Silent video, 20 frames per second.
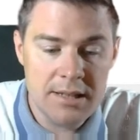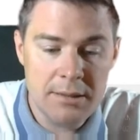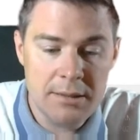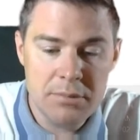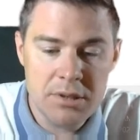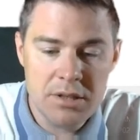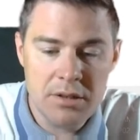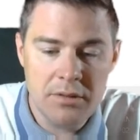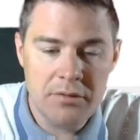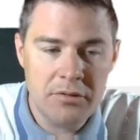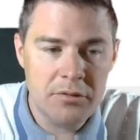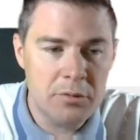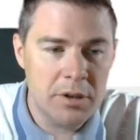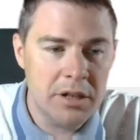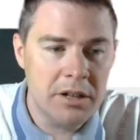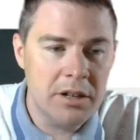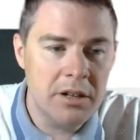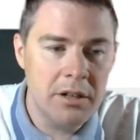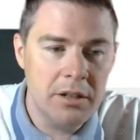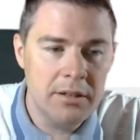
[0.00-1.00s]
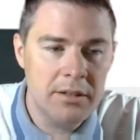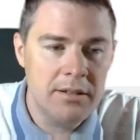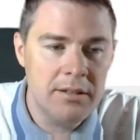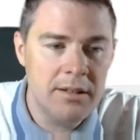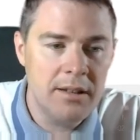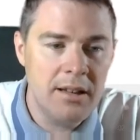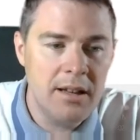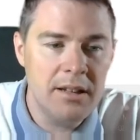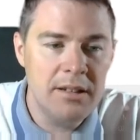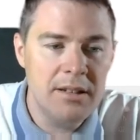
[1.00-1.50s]
Some software
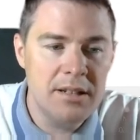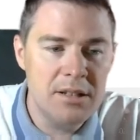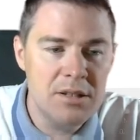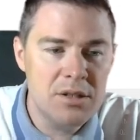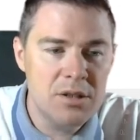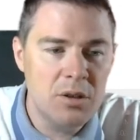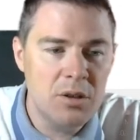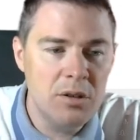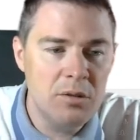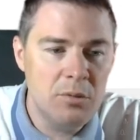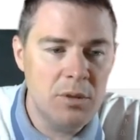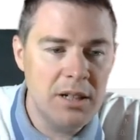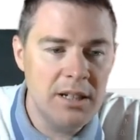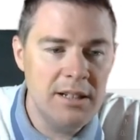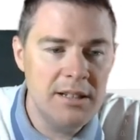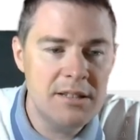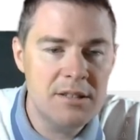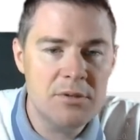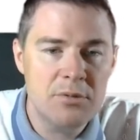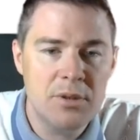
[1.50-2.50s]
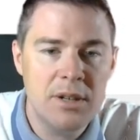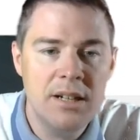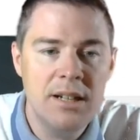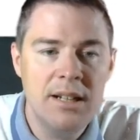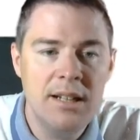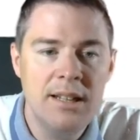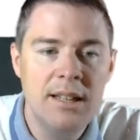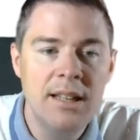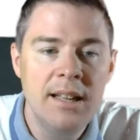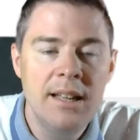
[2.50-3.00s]
can't uninstall while it's
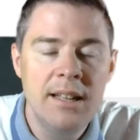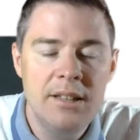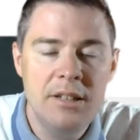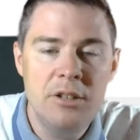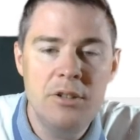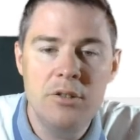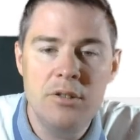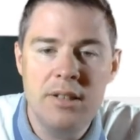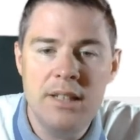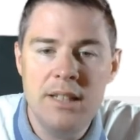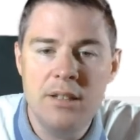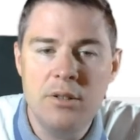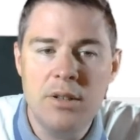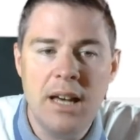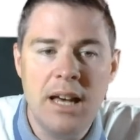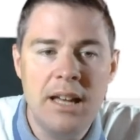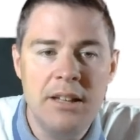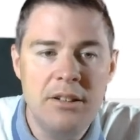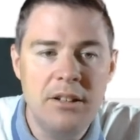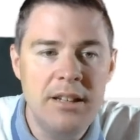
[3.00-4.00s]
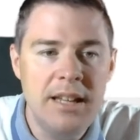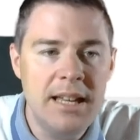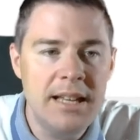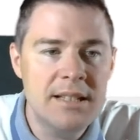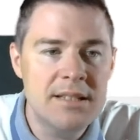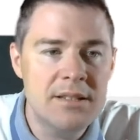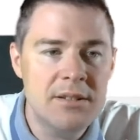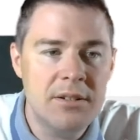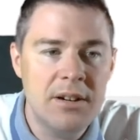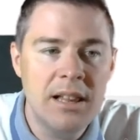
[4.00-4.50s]
running. Then you need to add an
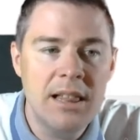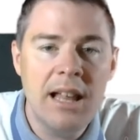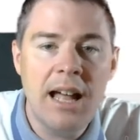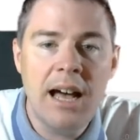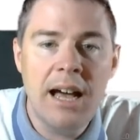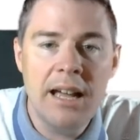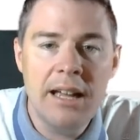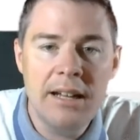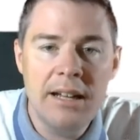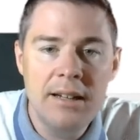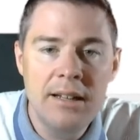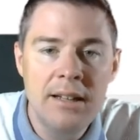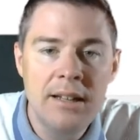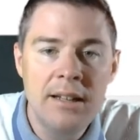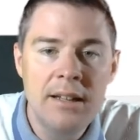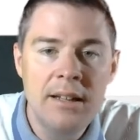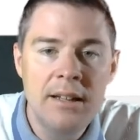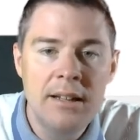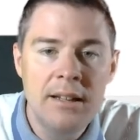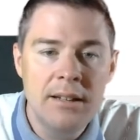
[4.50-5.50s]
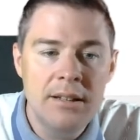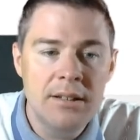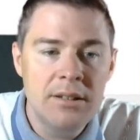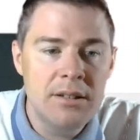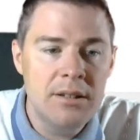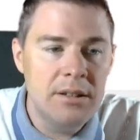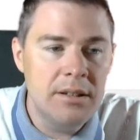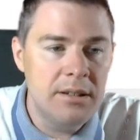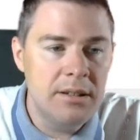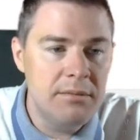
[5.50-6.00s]
extra line
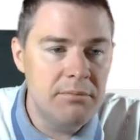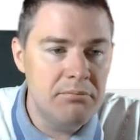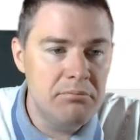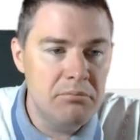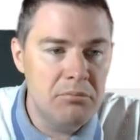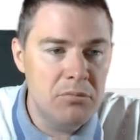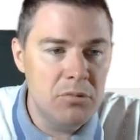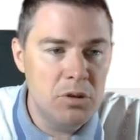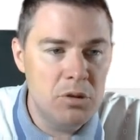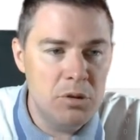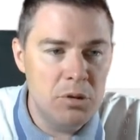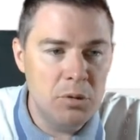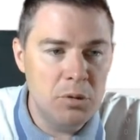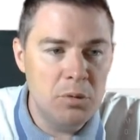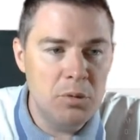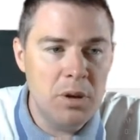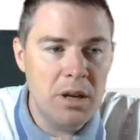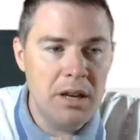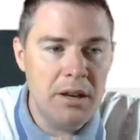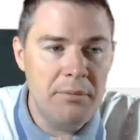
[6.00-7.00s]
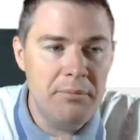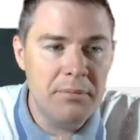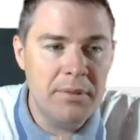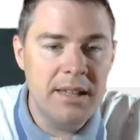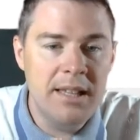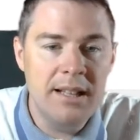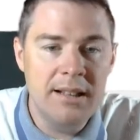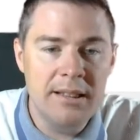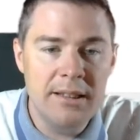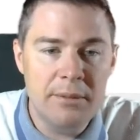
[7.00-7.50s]
to uh,
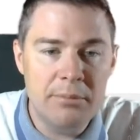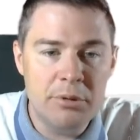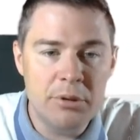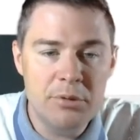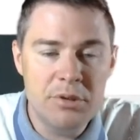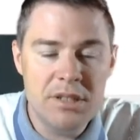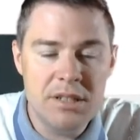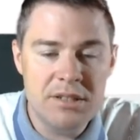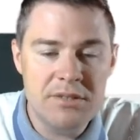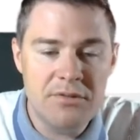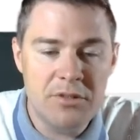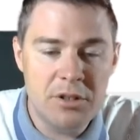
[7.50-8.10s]
kill the process